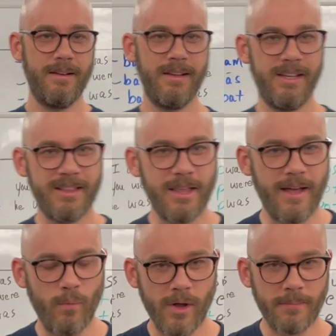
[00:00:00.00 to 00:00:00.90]
Get that
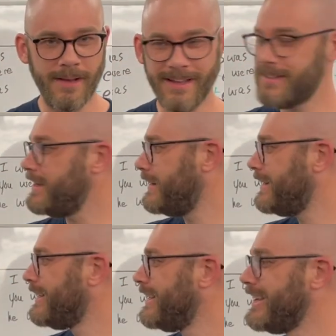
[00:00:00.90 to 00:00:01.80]
verba latina,
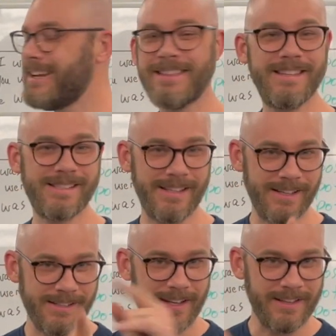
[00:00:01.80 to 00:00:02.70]
get these things.